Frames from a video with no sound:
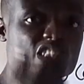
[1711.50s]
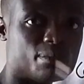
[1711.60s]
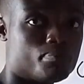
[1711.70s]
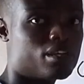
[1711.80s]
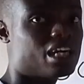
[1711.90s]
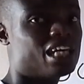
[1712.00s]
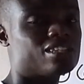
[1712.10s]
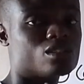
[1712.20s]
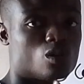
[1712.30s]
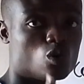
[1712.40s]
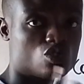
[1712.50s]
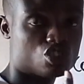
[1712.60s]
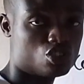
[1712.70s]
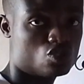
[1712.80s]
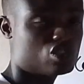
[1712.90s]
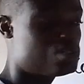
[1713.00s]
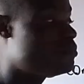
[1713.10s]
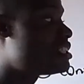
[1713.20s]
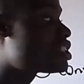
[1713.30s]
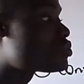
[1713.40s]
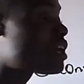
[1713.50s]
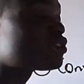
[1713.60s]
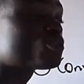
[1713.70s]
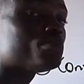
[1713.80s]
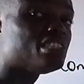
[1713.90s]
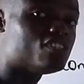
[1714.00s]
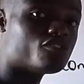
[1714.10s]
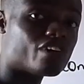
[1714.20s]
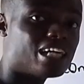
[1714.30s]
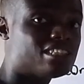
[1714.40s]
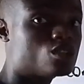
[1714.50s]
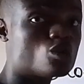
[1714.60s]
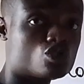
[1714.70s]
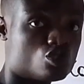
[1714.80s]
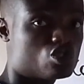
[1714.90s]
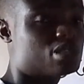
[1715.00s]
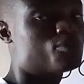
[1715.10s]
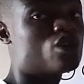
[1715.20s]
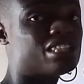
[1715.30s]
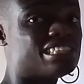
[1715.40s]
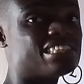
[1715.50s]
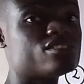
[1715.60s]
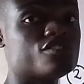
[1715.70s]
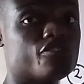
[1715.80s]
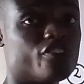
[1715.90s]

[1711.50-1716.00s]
multiplying continuously, when we are going to be dividing continuously because it is the